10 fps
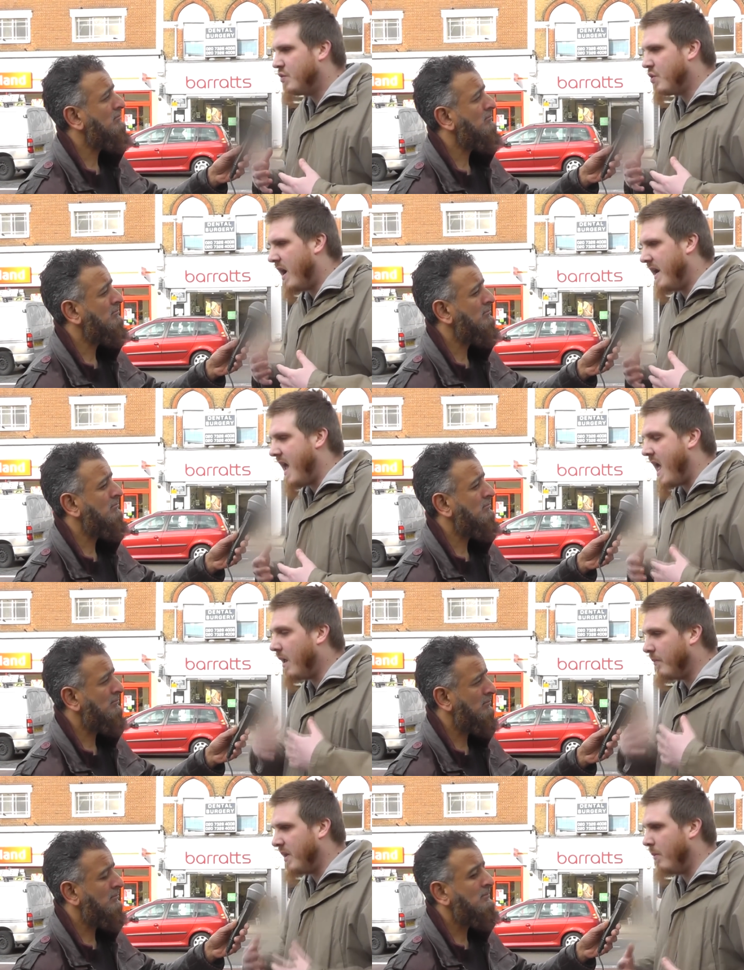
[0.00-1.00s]
Speaker 1: try and
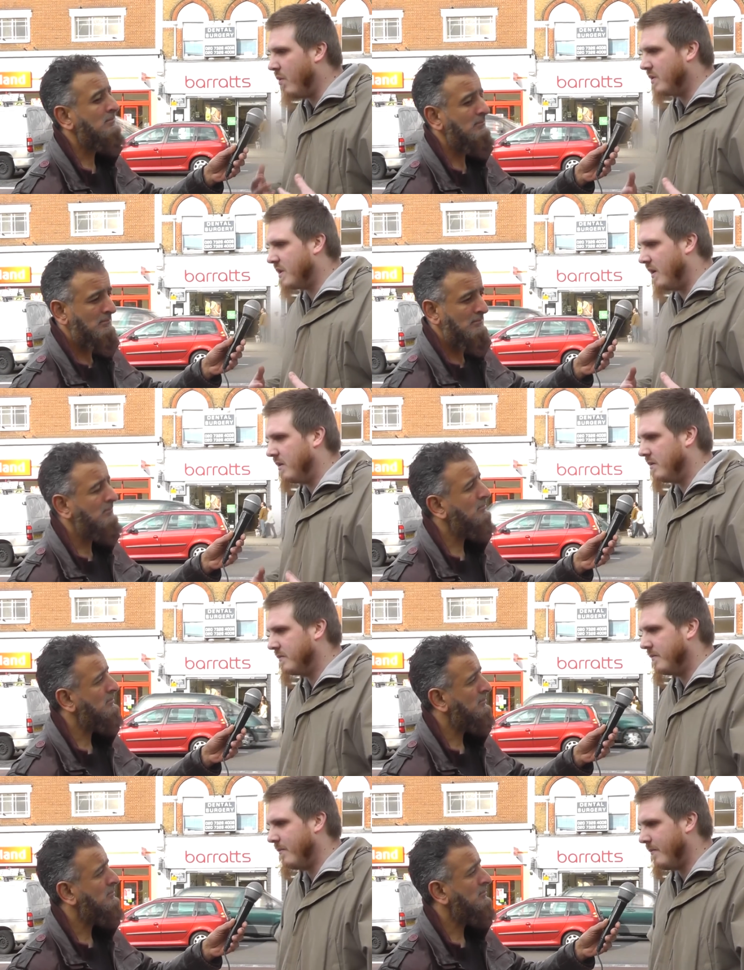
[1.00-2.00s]
help them also.
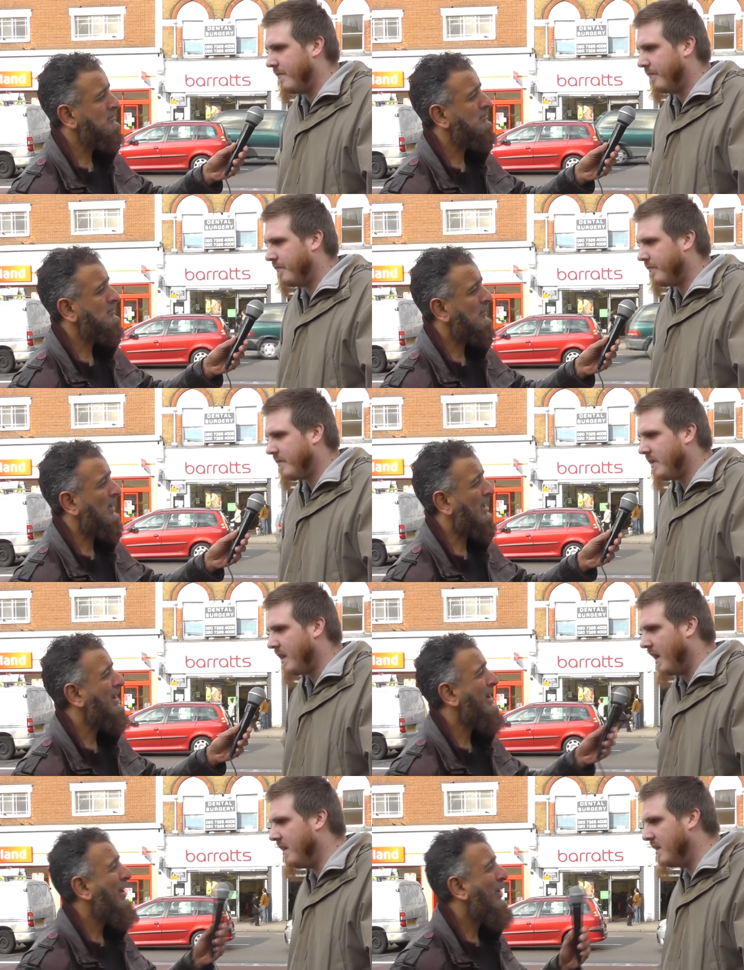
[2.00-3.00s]

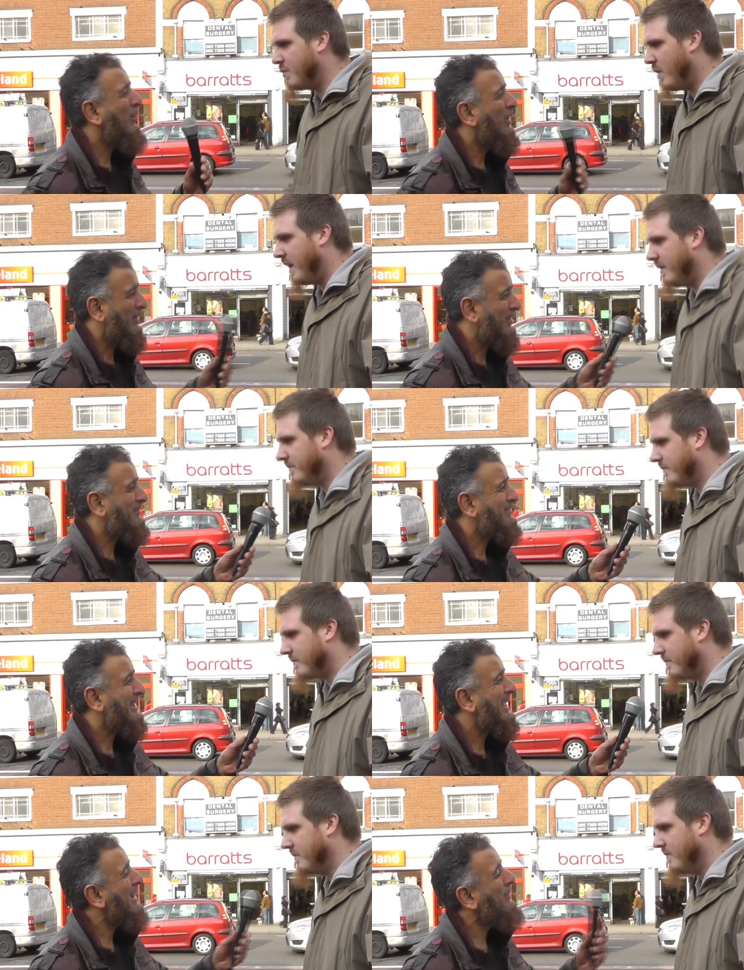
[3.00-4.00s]
In this way,
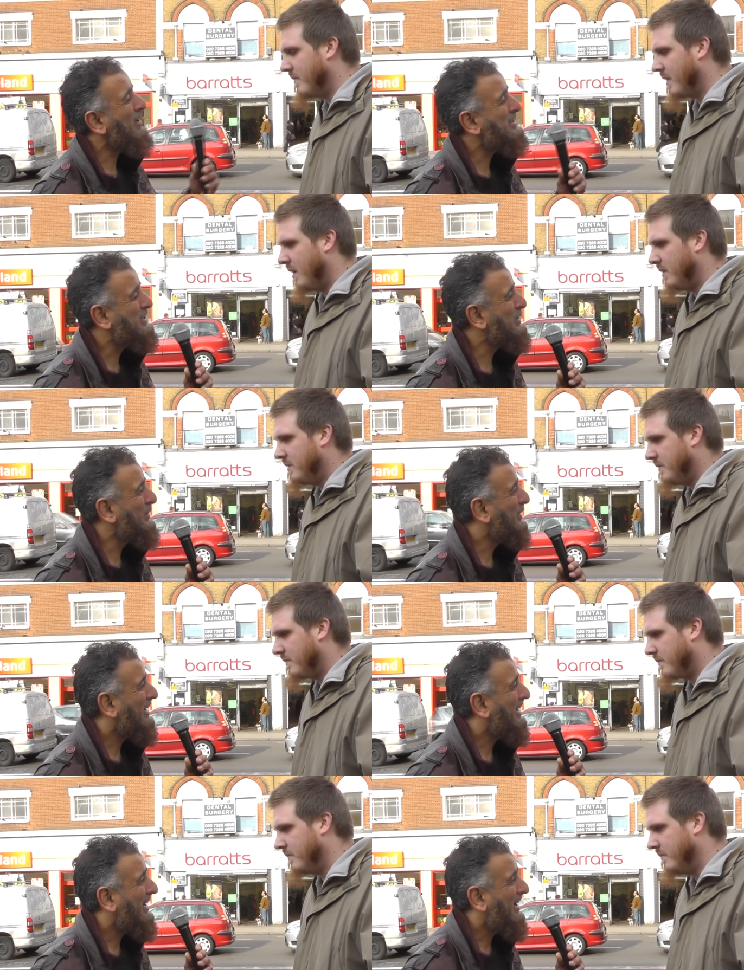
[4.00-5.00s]
what do you
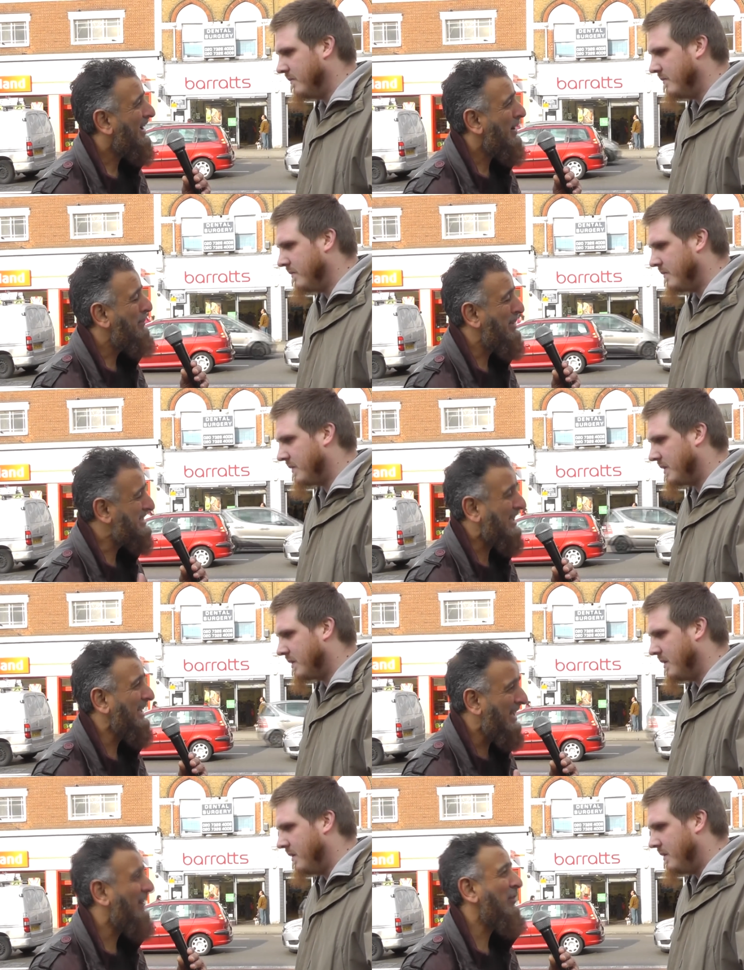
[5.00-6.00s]

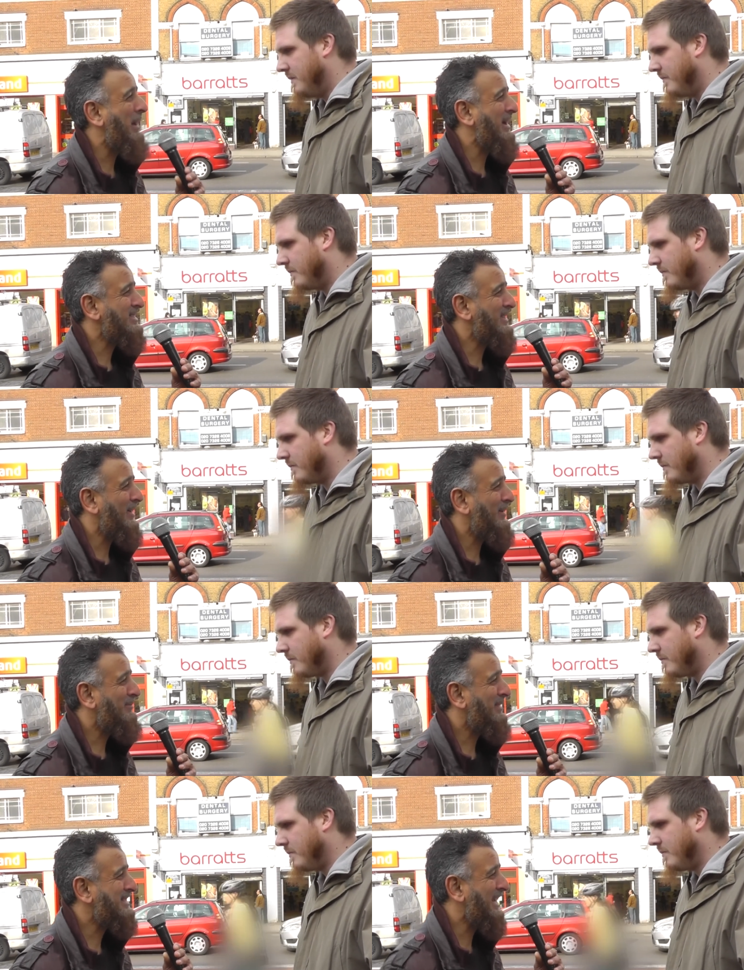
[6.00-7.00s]
Speaker 2: particularly love about
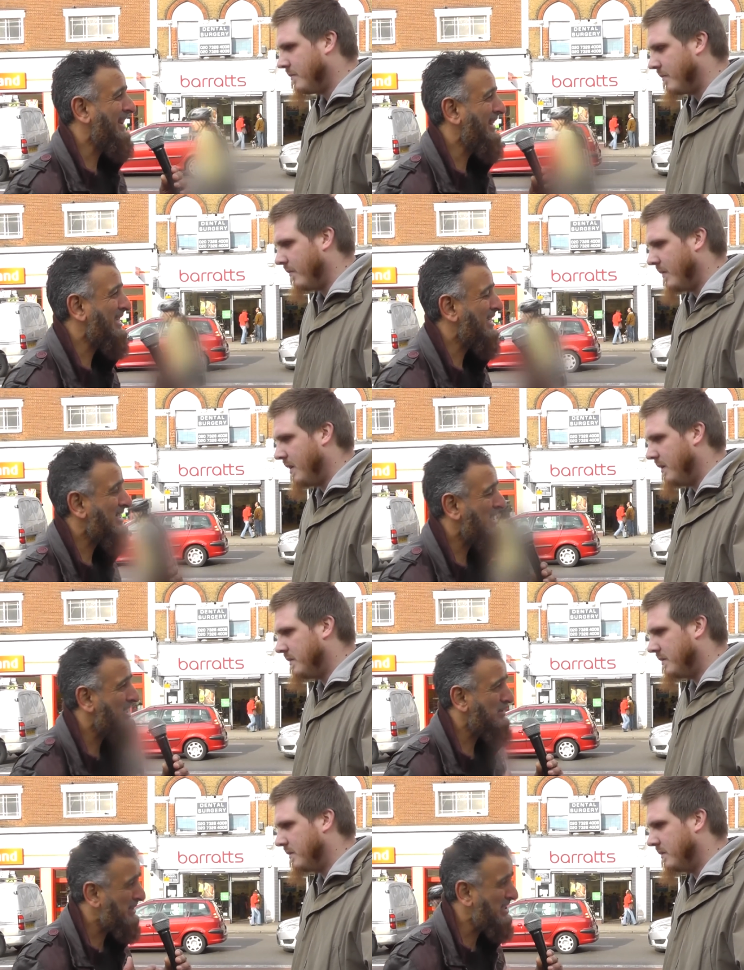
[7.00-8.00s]
Islam? Is there anything
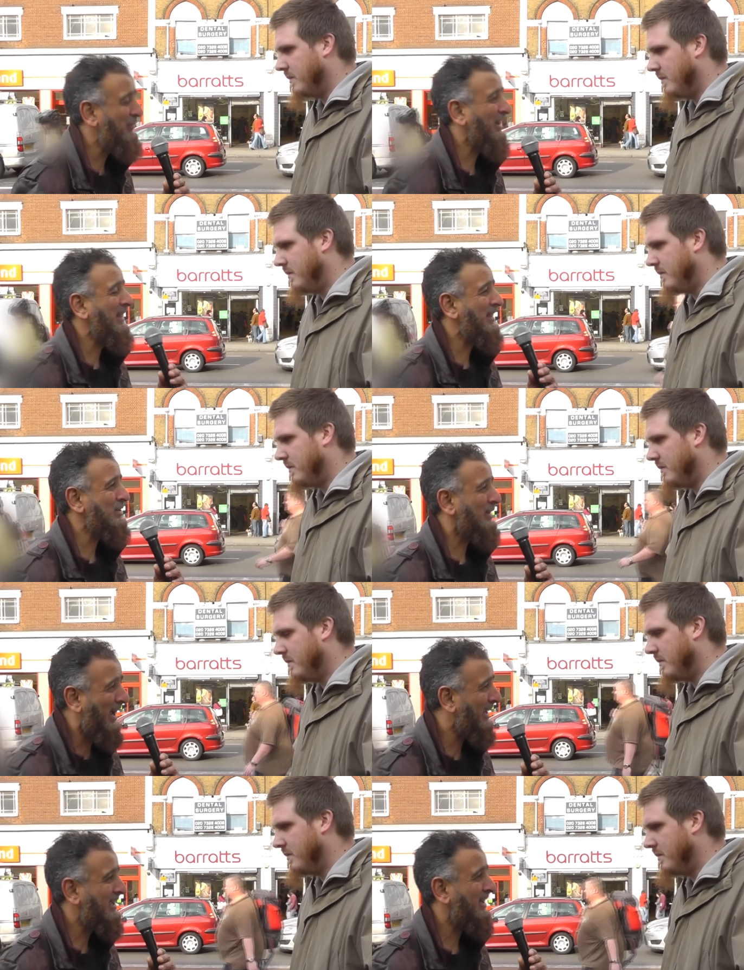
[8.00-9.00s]
specifically that you
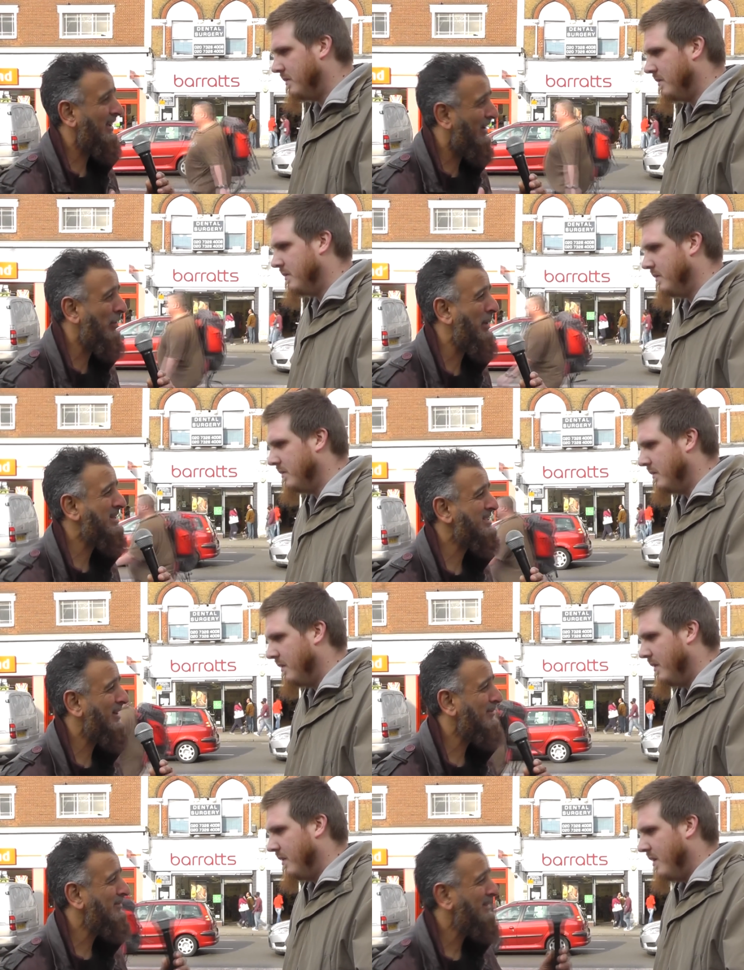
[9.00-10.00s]
like, love about
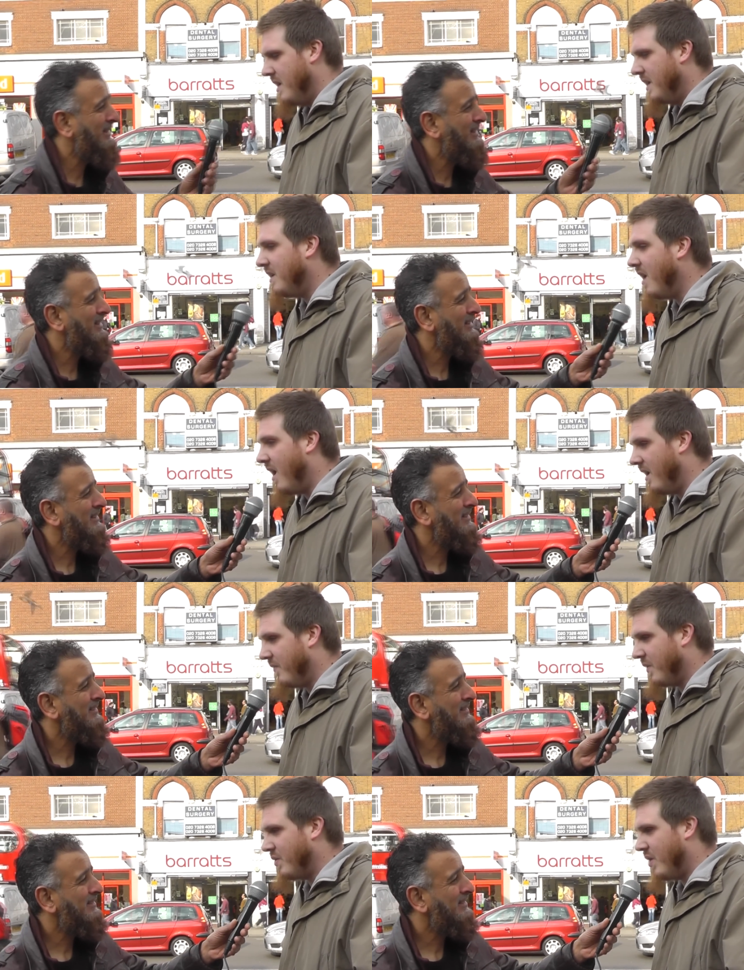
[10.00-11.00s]
Islam?
Speaker 1: Yeah, I
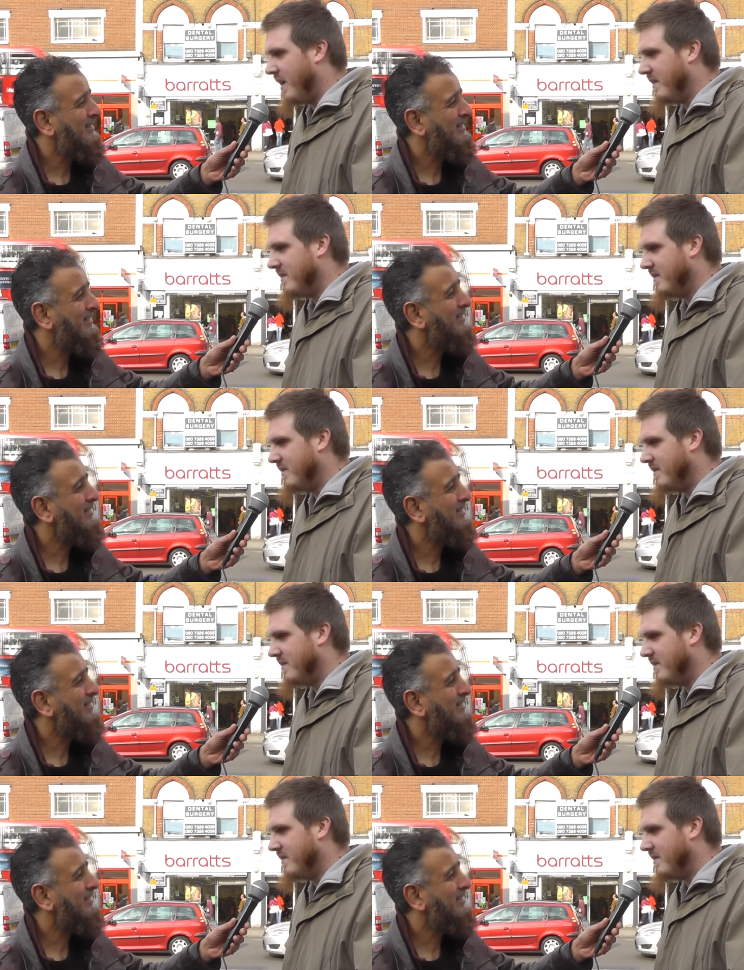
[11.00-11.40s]
love the Quran.